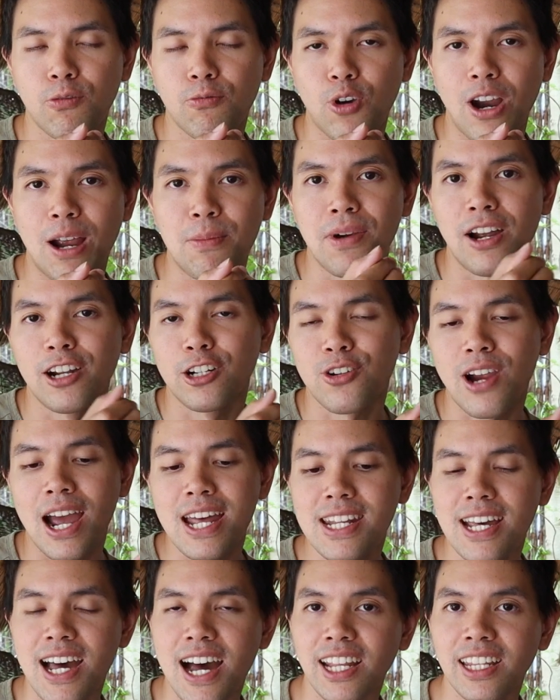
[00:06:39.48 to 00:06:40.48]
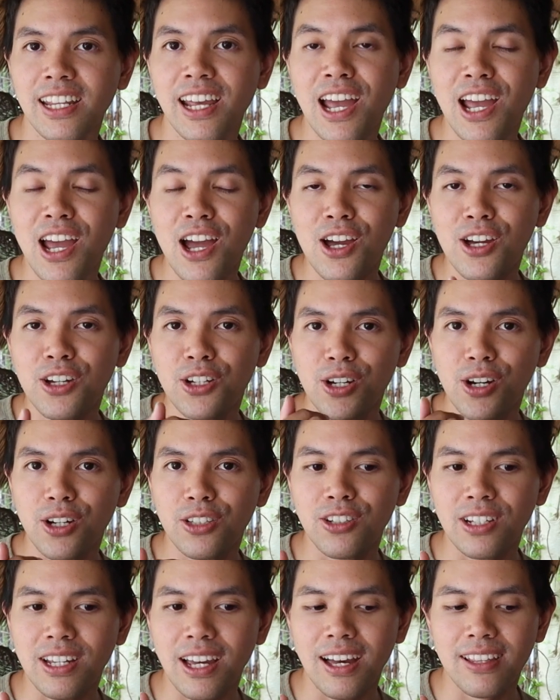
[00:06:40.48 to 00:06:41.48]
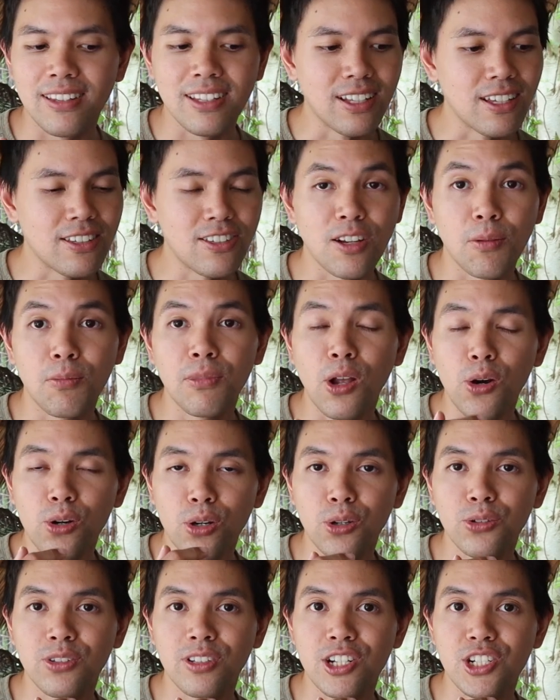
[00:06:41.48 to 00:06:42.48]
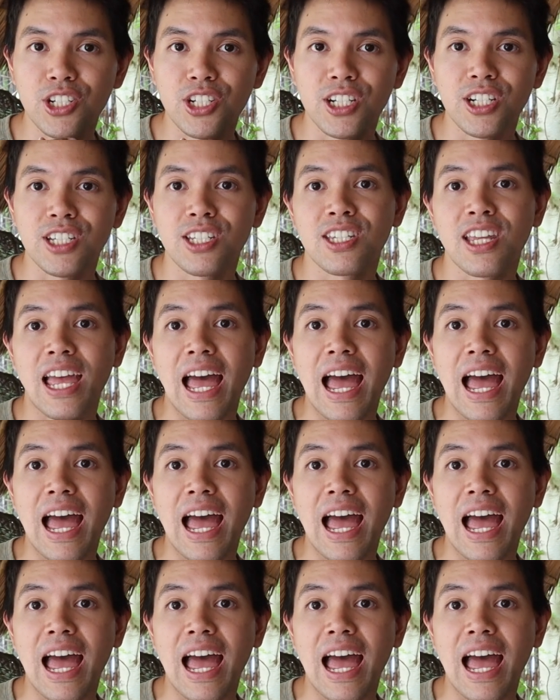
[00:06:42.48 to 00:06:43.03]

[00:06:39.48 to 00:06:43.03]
grandma and granddad, cook together some local dishes,